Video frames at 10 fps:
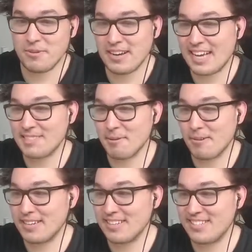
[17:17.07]
worry, guys. We
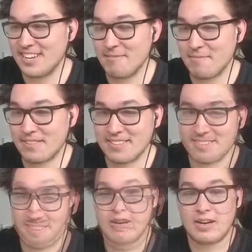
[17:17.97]
won't kill Chip.
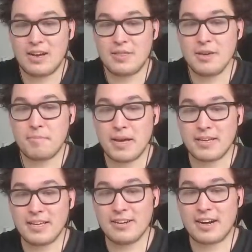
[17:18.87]
I think
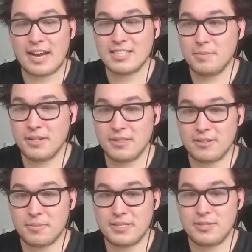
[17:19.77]
banking here has to be a
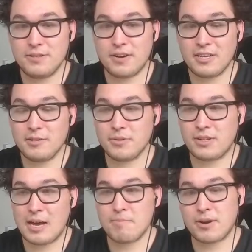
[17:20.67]
little bit too
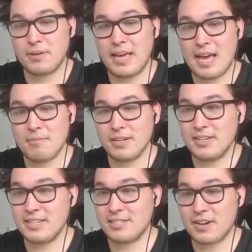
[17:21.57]
valuable. I probably am going
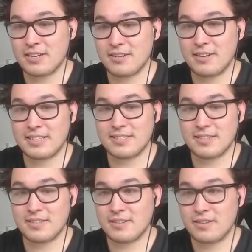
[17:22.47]
to need to Reckoner next
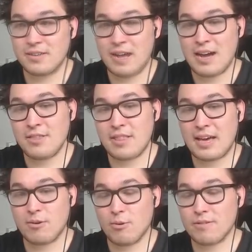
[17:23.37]
turn. Either
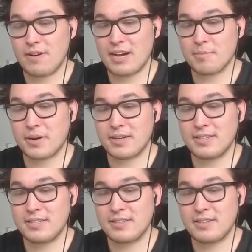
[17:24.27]
that or
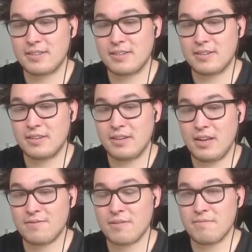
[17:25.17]
Vagabond.
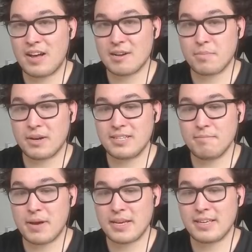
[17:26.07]
If I'm
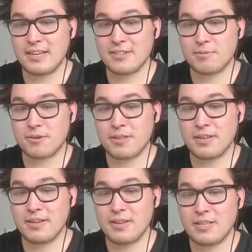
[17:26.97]
Vagabonding, banking here is
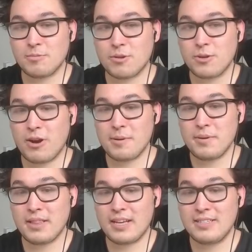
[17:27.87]
worth quite a
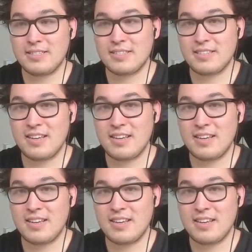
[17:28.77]
bit less.